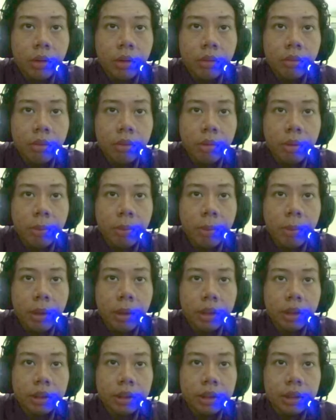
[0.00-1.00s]
From the
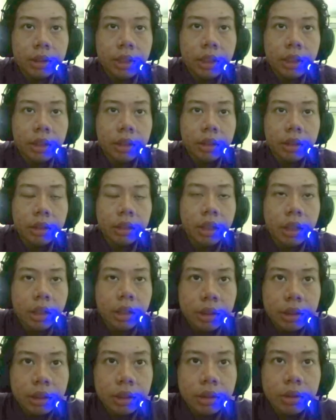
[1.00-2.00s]
parenthesis,
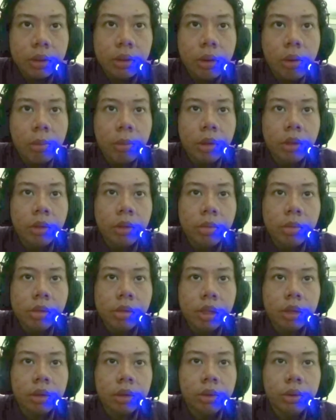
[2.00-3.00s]
this is Roman
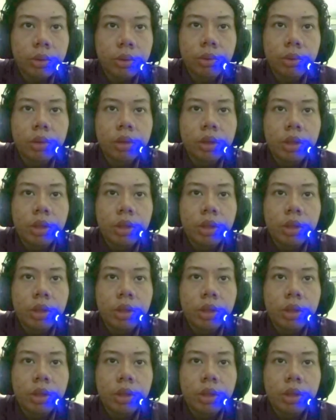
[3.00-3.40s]
numeral 2,